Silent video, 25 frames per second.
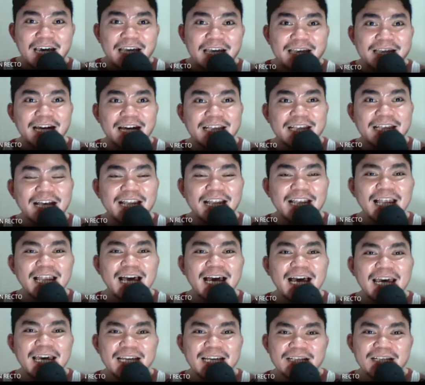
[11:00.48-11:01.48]
Not
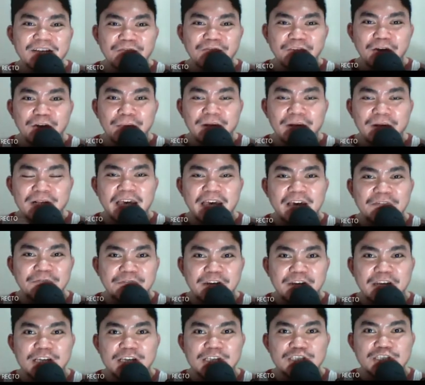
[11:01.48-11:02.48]
unlike the formal
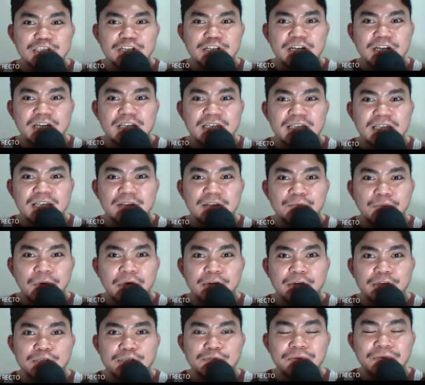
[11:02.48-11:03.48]
definition that we
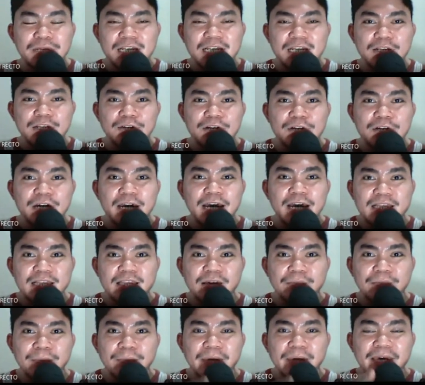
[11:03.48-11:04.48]
usually look at
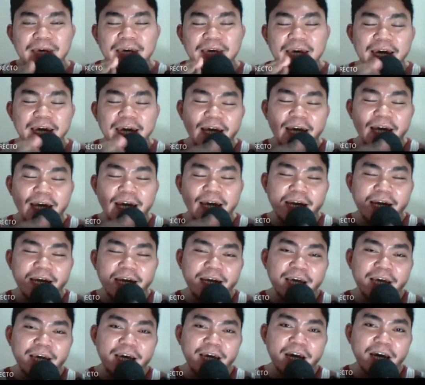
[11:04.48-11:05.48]
the beginning of the
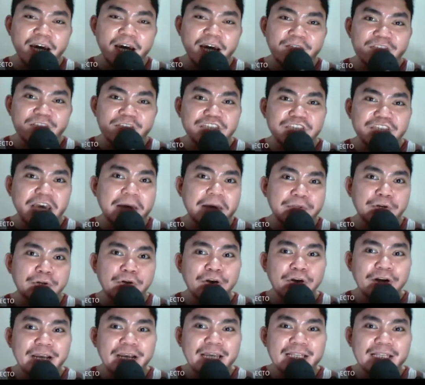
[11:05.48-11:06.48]
chapter
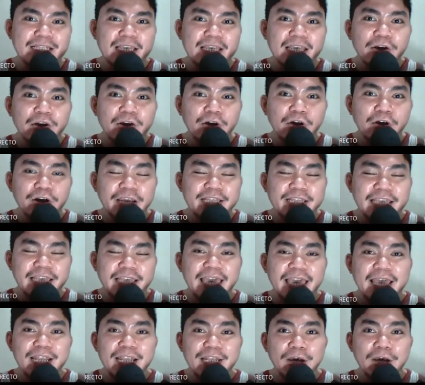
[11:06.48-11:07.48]
or in the end
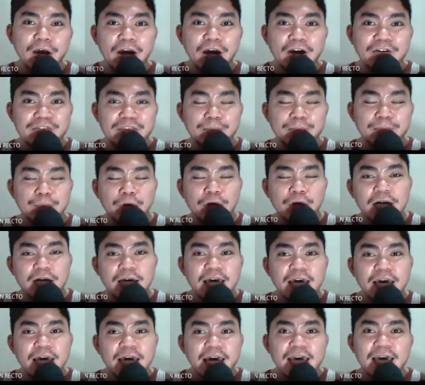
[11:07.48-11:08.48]
of the book,
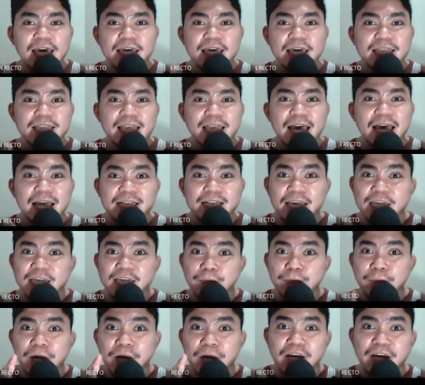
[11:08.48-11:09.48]
and that is part
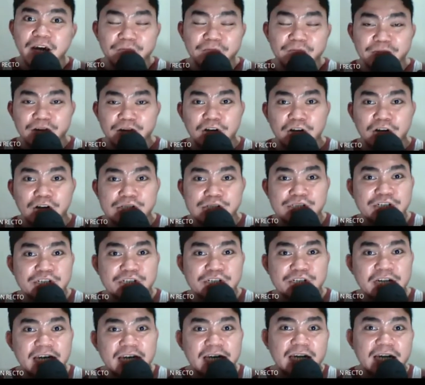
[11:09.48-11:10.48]
of the glossary.